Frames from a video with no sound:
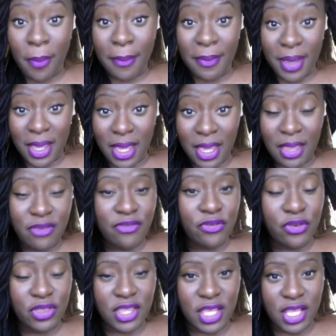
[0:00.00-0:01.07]
me
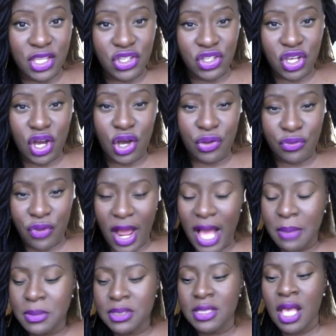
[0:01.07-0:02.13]
for these yarn
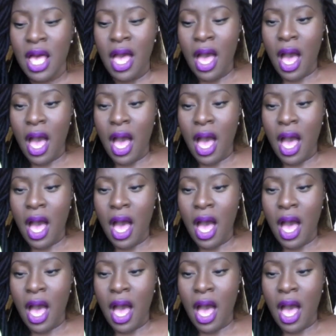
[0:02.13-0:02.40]
wraps.